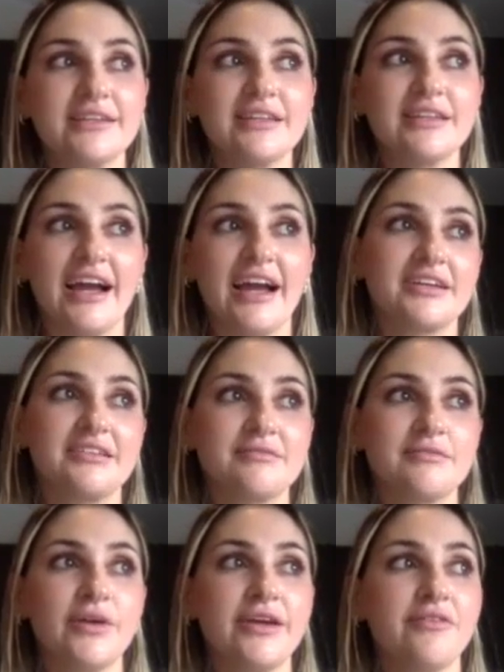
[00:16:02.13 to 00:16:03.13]
like,
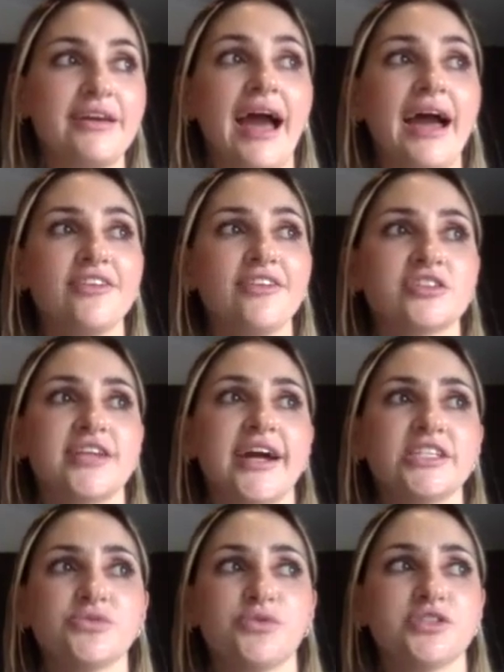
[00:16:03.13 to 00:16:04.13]
we had
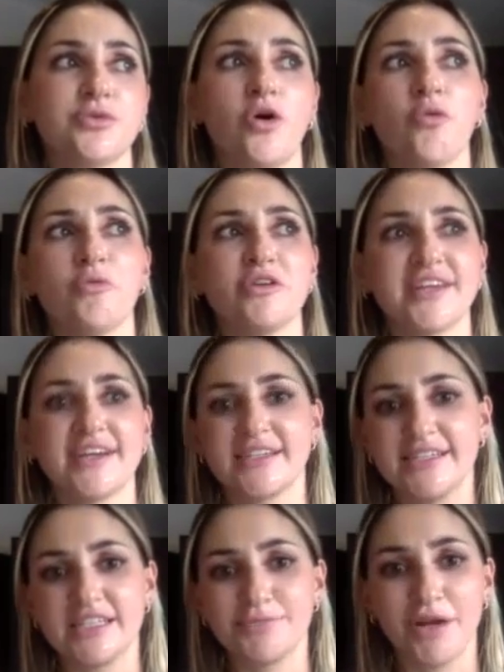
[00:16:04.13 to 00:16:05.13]
lockdowns which were almost like
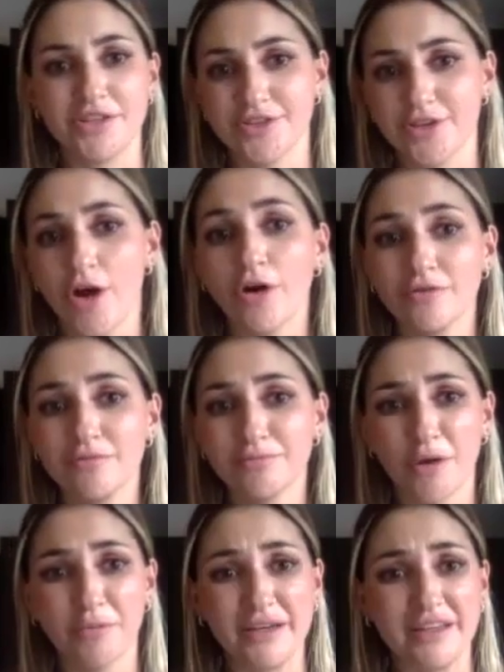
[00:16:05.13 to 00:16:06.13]
6 months long,
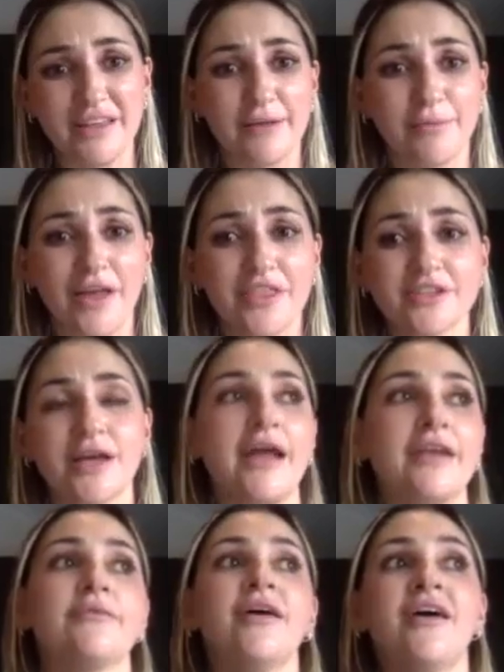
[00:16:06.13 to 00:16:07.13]
probably by the
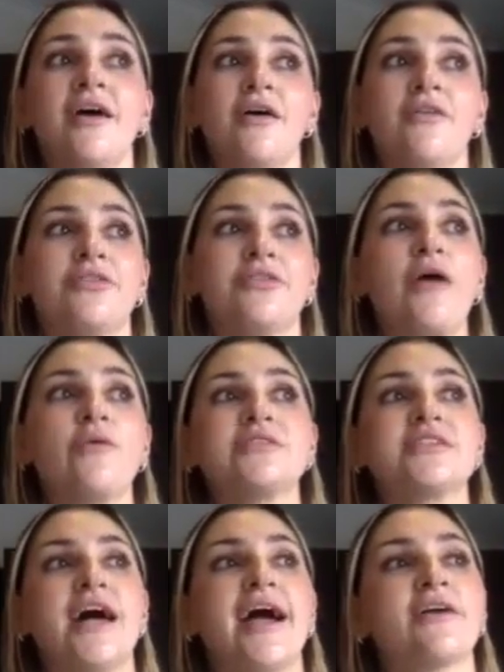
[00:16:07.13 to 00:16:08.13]
and that
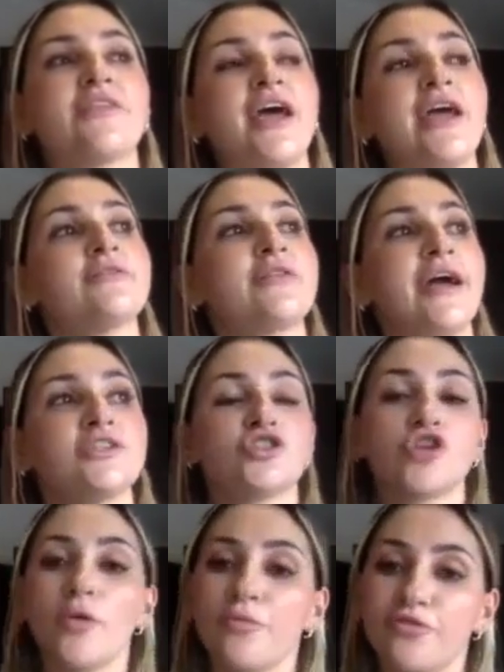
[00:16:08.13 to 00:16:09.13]
was like they'd
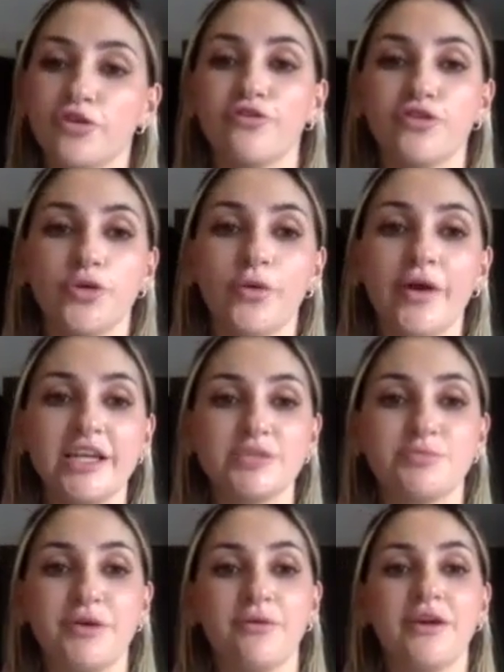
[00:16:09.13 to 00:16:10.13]
stop for a few weeks,
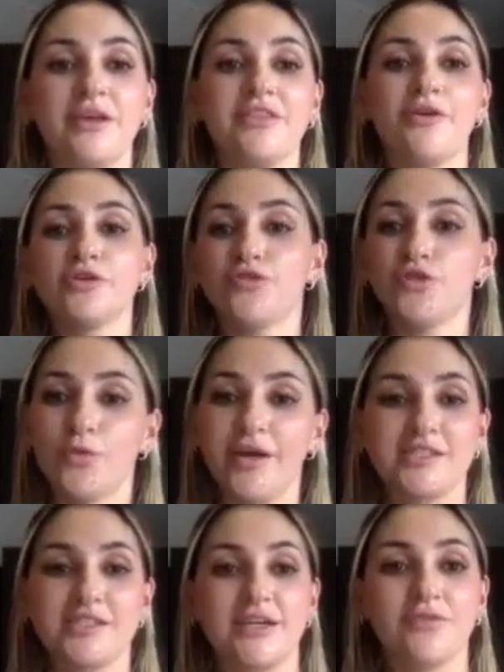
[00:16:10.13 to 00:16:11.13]
but in those few
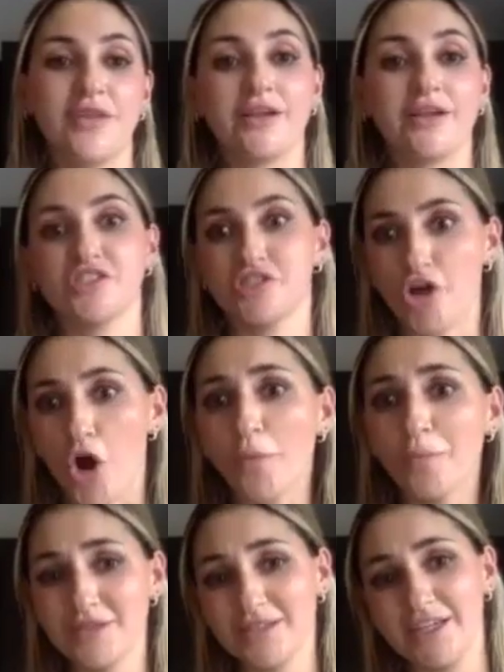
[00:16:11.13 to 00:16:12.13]
weeks that they'd
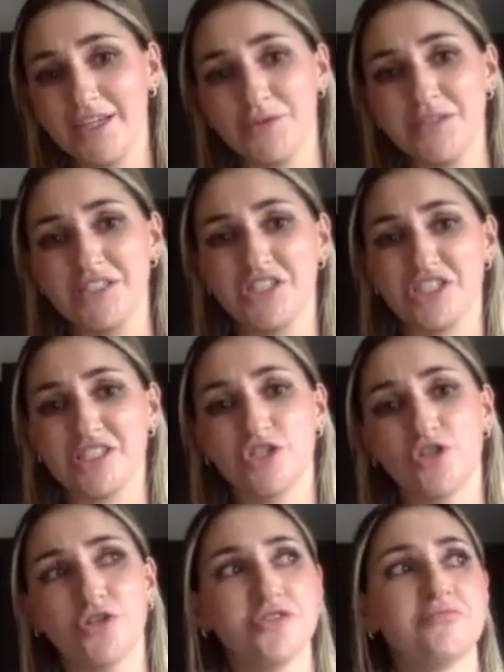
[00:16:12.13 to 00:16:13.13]
stopped, it was just
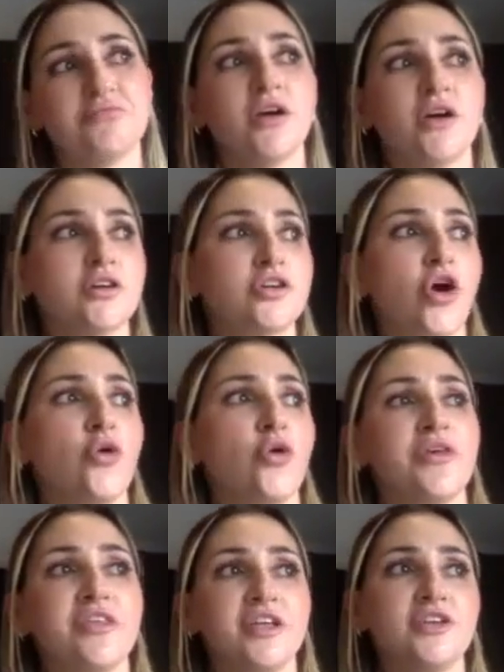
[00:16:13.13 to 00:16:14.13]
you could go
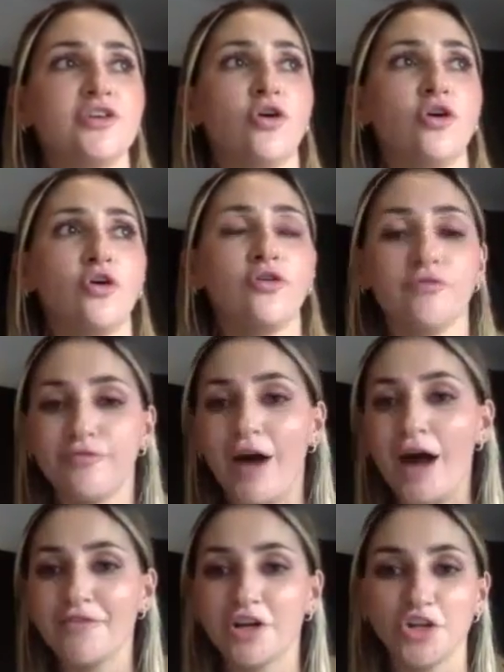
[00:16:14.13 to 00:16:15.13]
within your
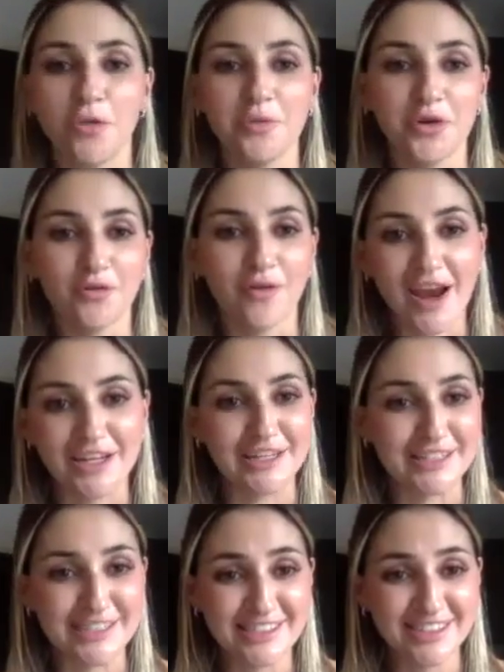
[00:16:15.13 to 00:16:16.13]
5 kilometer
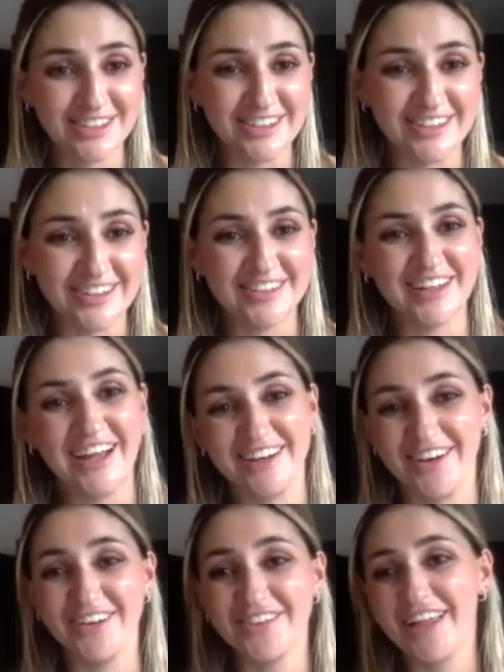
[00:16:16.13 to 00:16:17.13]
radius, or I don't
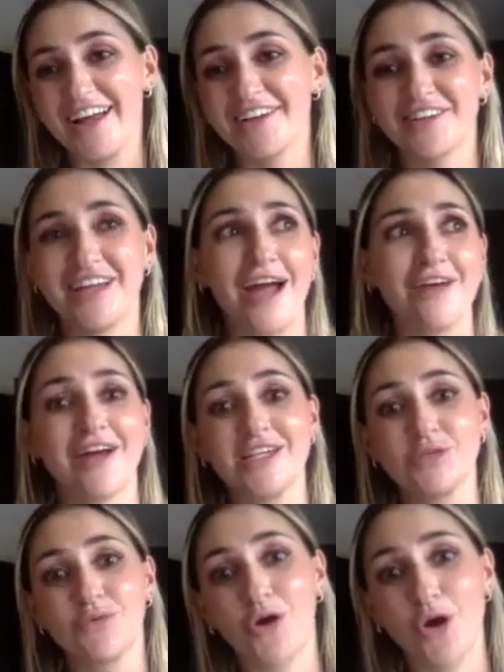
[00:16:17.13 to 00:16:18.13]
know, like the
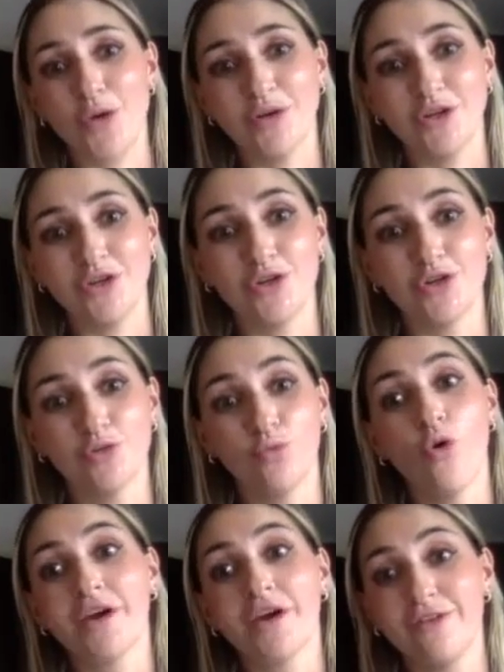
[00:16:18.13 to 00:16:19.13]
cafes were open and you could
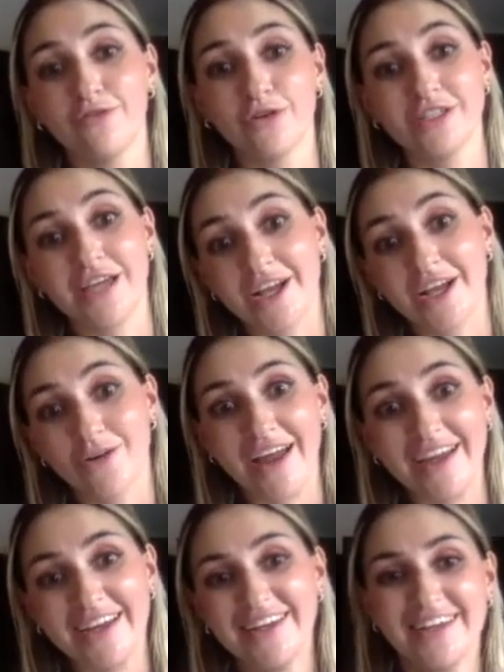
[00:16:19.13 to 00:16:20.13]
walk in for a
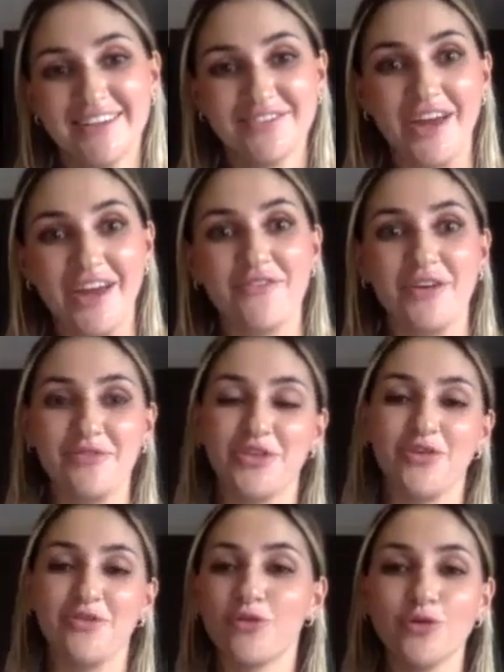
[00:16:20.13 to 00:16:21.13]
takeaway. The
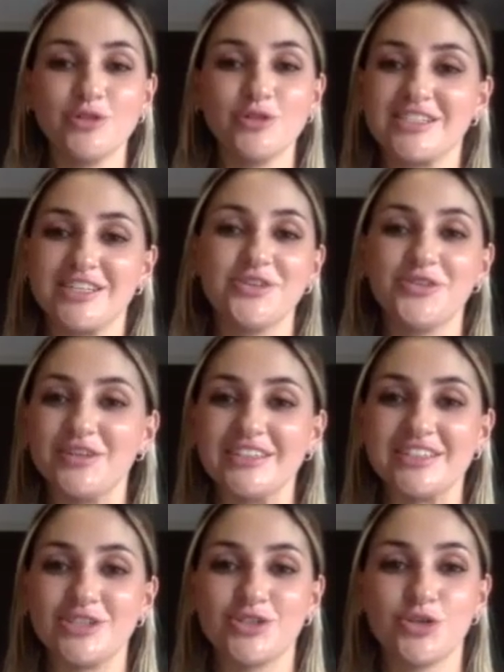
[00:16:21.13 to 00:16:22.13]
rules still were
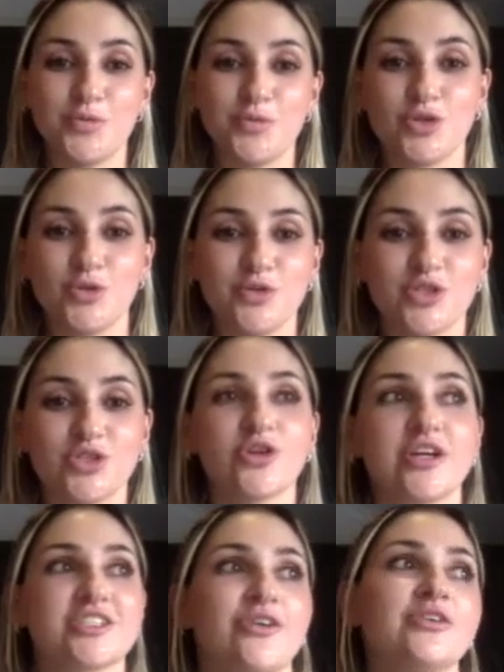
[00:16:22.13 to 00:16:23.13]
super, super
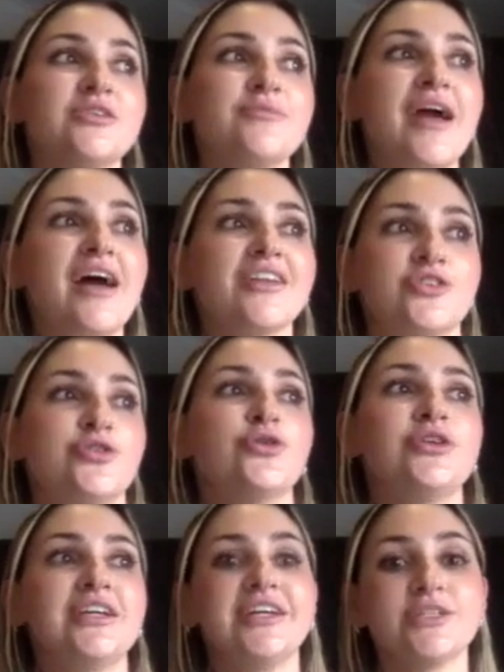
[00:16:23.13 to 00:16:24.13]
strict. So it was about 2
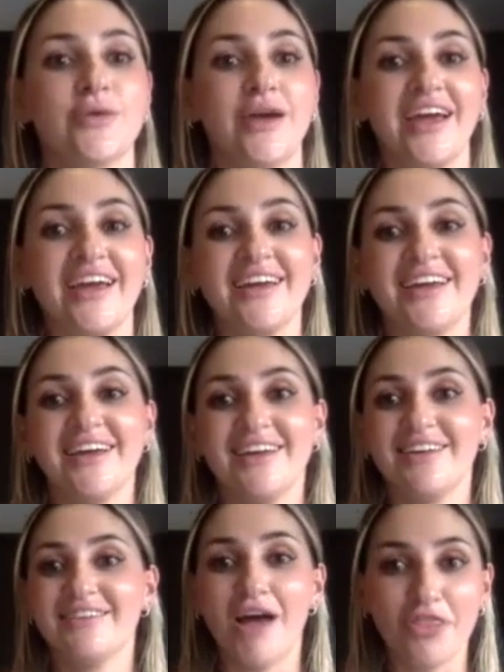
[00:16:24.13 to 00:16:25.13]
years where
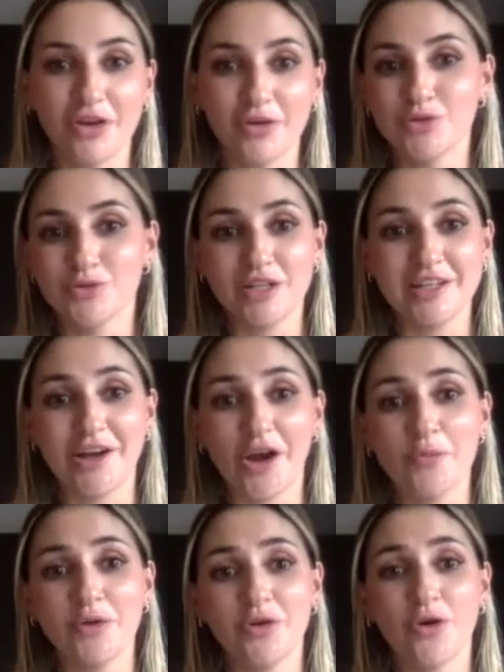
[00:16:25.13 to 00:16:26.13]
nothing was really
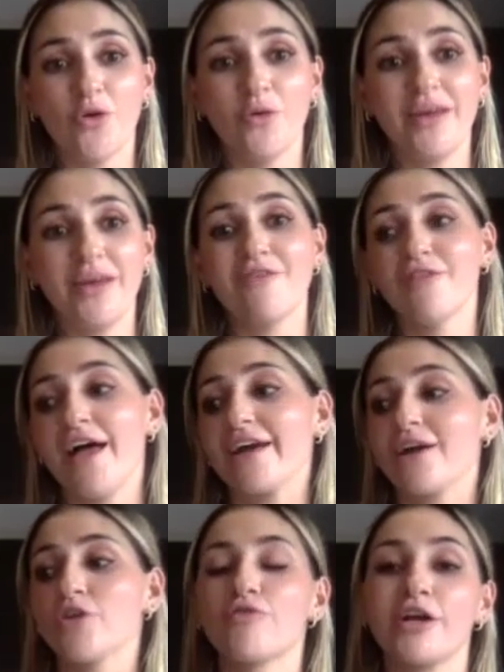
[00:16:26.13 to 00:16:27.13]
open, or we'd have like
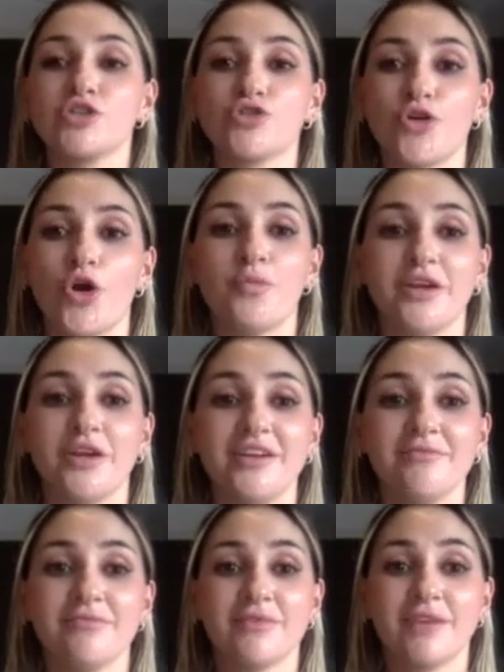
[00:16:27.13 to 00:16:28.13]
a restaurant
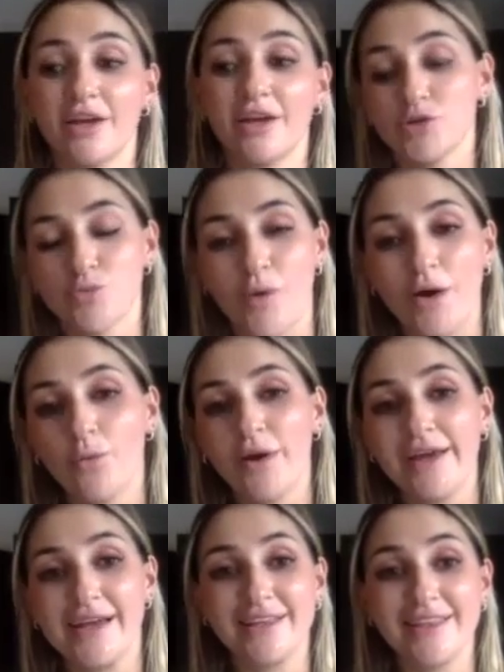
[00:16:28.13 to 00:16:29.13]
open and it was 1
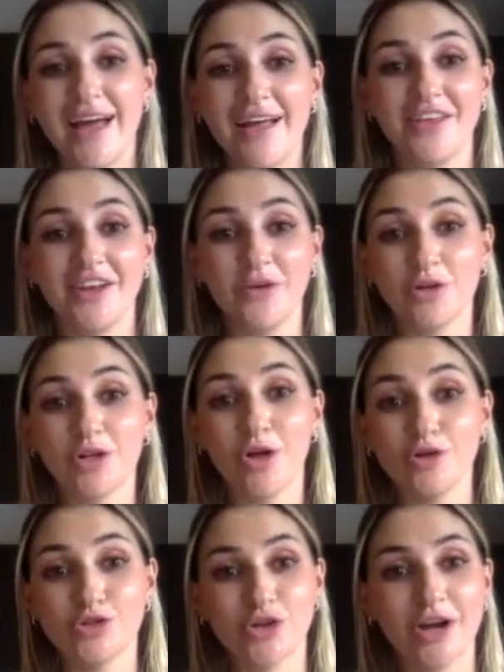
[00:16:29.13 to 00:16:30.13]
weekend of that, and then it would
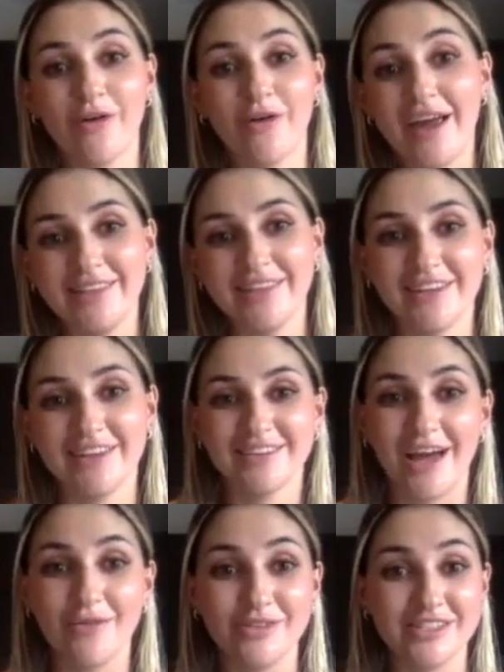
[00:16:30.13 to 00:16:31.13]
close straight away, and then
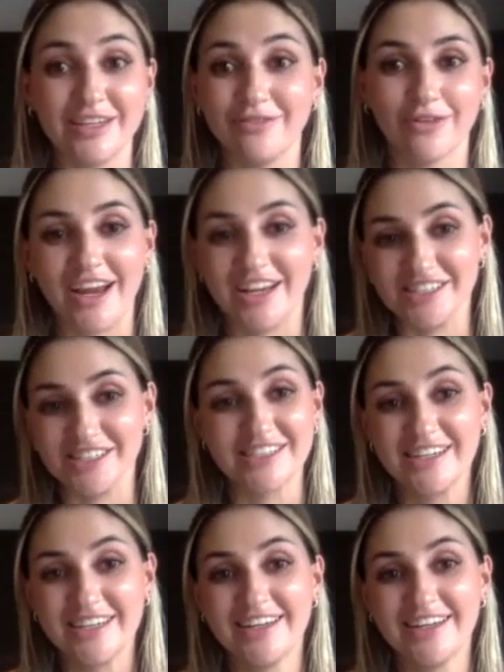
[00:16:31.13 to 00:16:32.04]
that was it for ages.